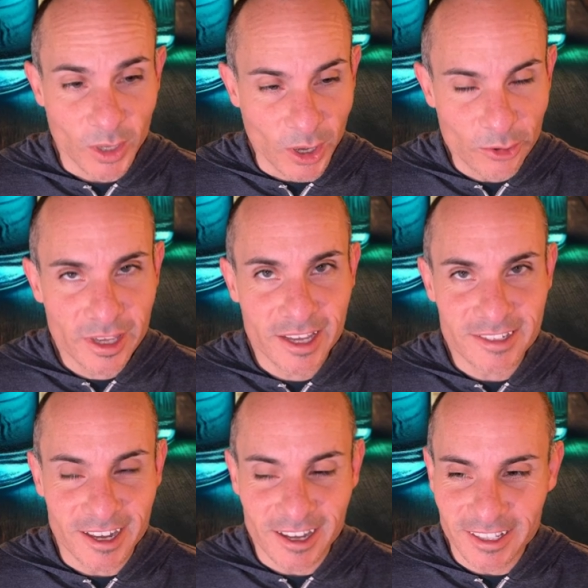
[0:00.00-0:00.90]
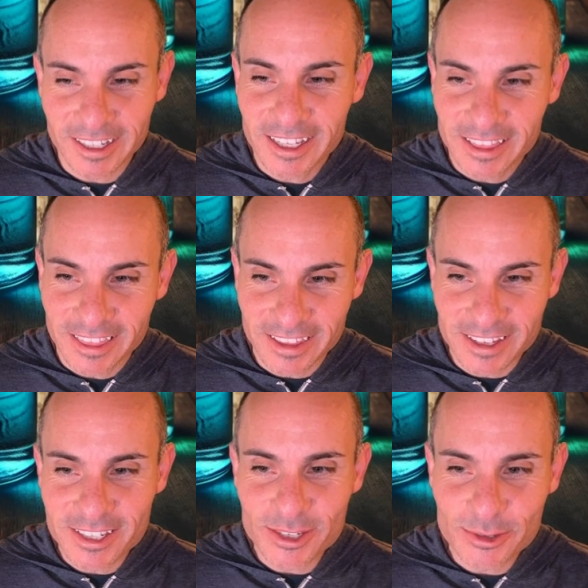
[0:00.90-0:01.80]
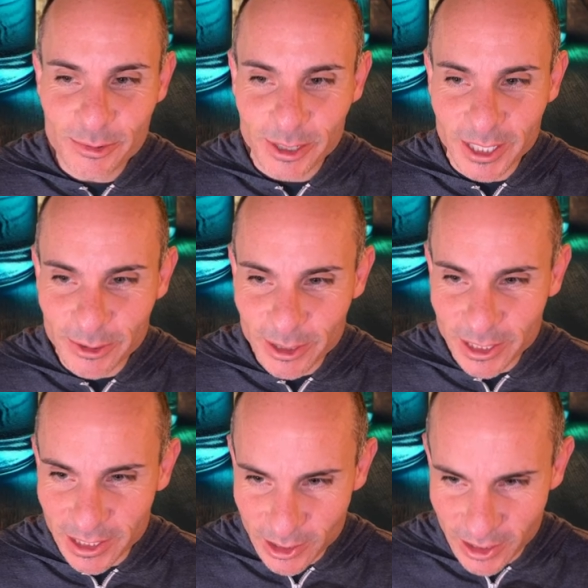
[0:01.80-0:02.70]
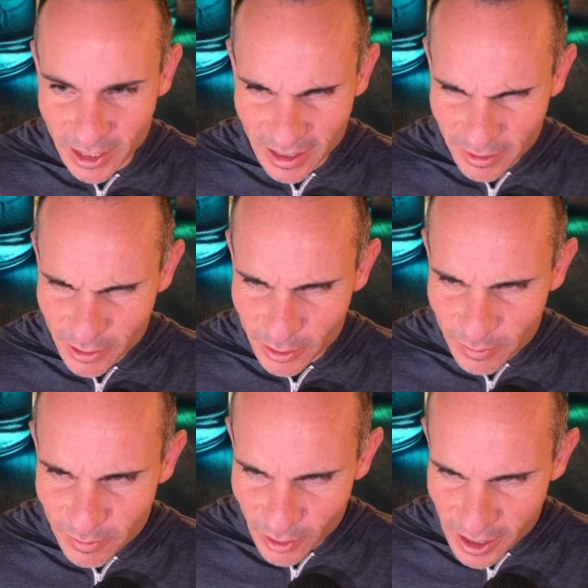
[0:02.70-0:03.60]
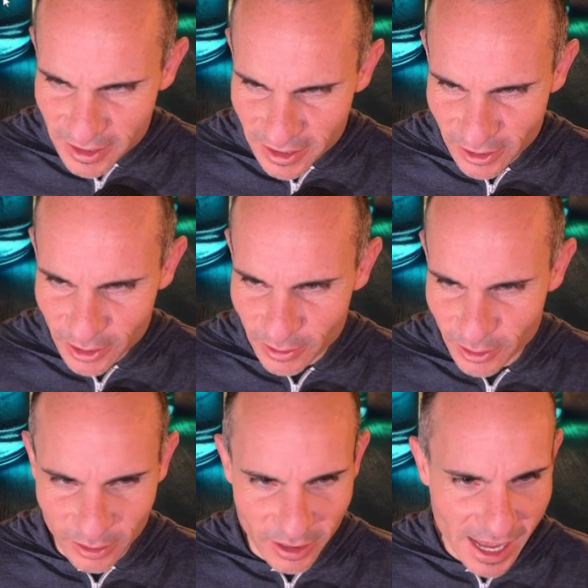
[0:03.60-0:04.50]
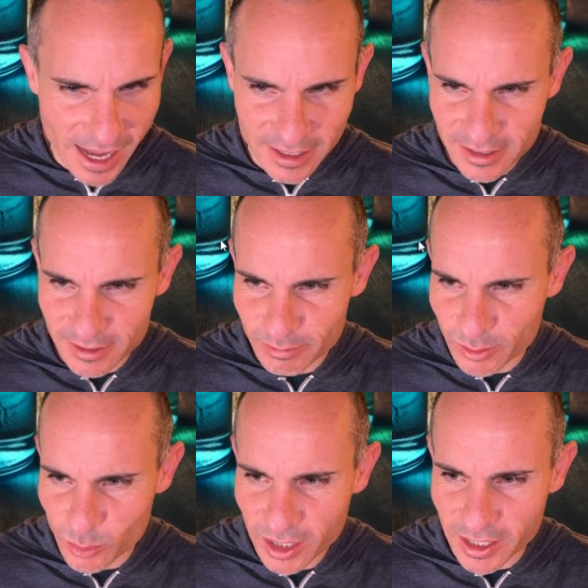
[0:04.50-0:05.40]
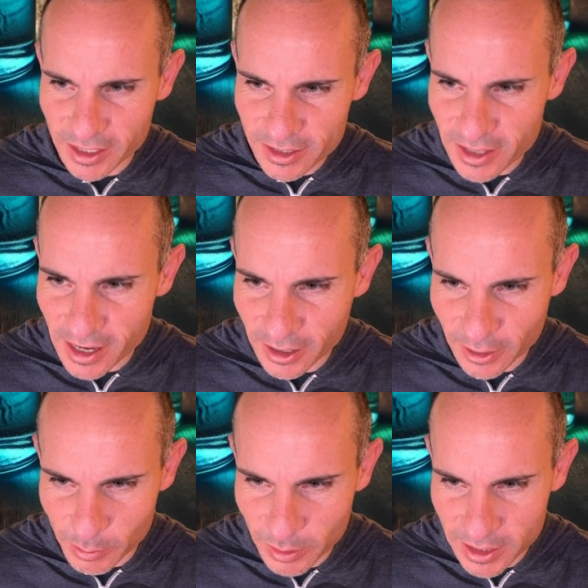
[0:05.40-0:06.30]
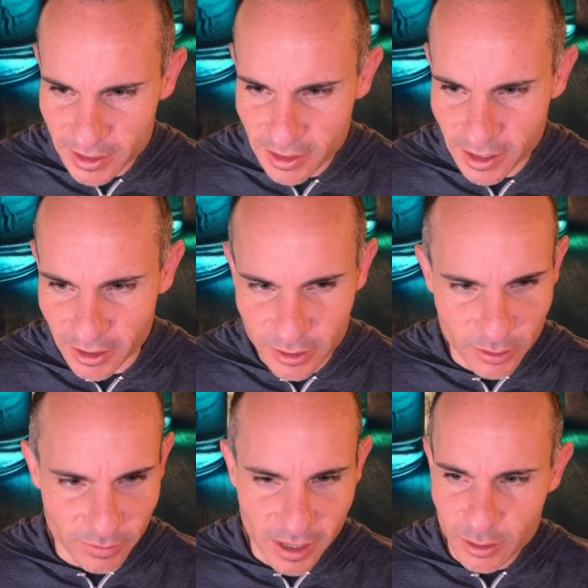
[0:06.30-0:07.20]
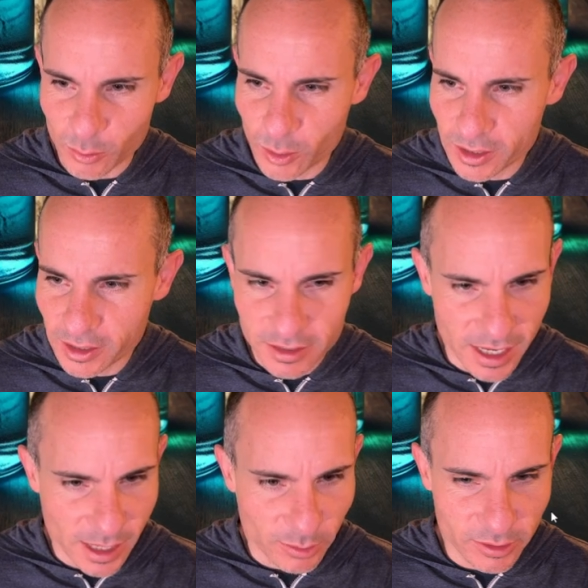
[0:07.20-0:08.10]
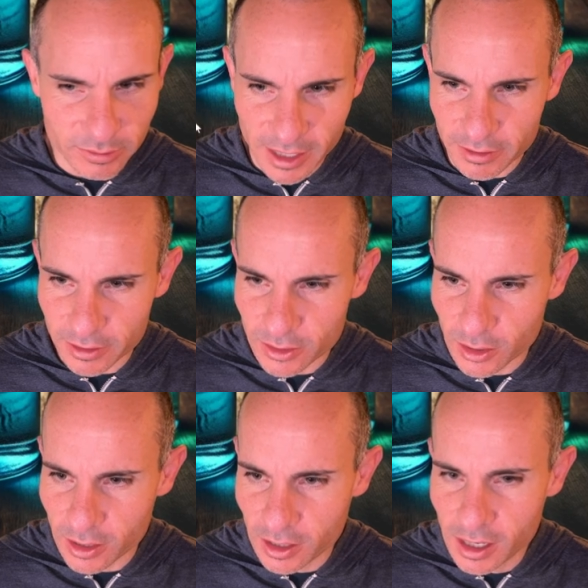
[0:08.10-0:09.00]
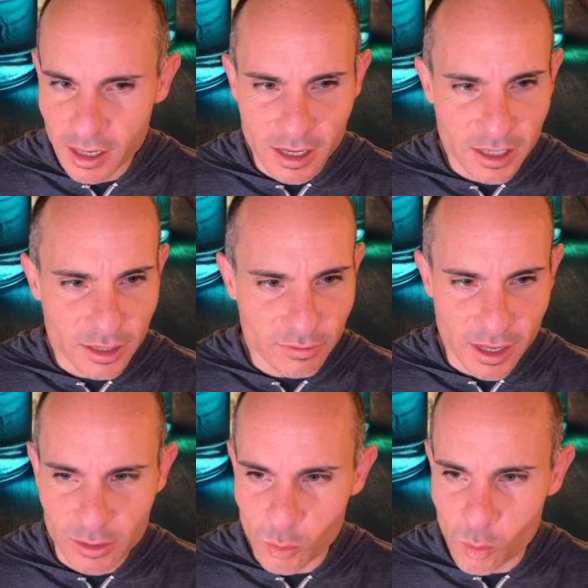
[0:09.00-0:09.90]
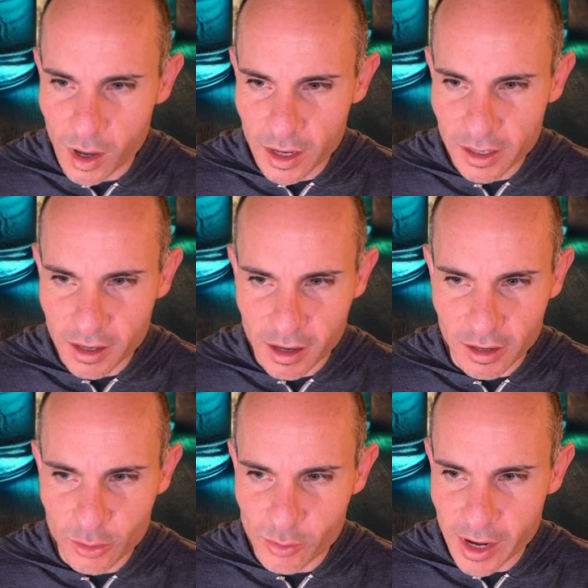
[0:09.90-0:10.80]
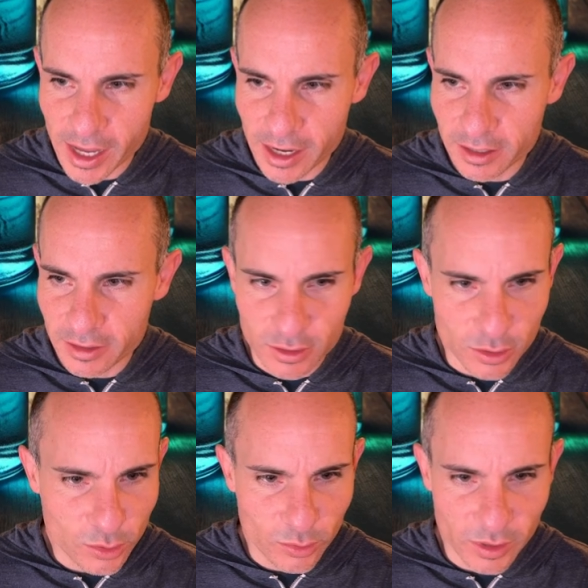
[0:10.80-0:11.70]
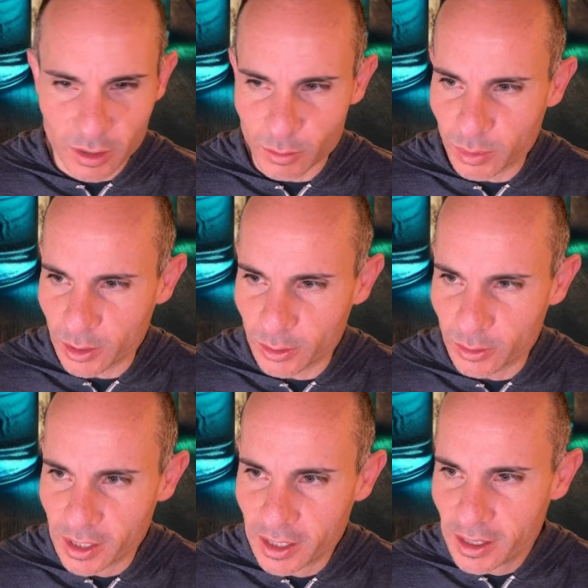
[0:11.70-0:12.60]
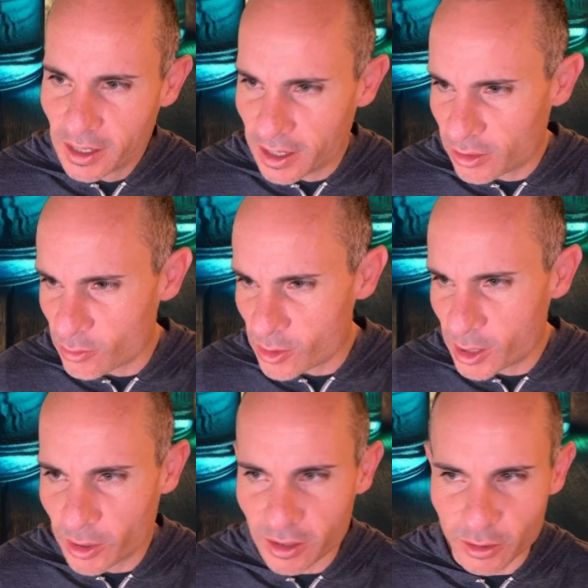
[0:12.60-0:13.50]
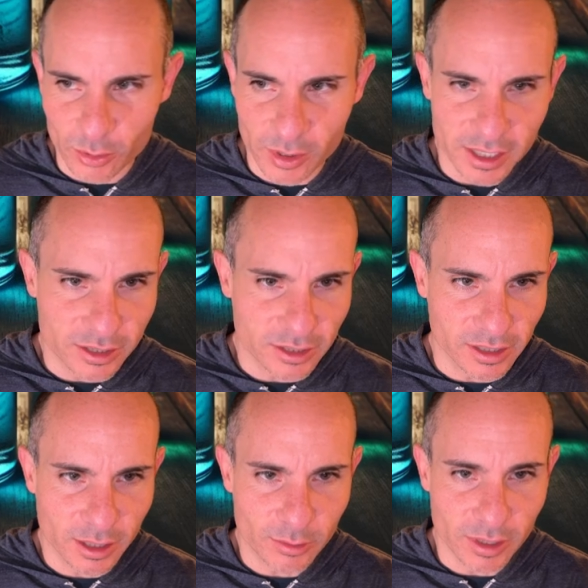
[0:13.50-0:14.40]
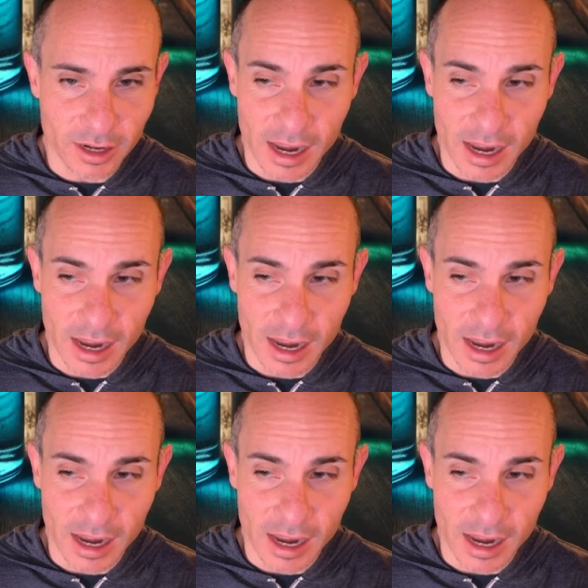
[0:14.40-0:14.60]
Okay, DALL-E, this is really, really good. I love the frosted look of the glass, really aesthetically pleasing here. So you've got the wooden table, that looks good. You've got the one on the red, two with the blue, and three with a greenish liquid.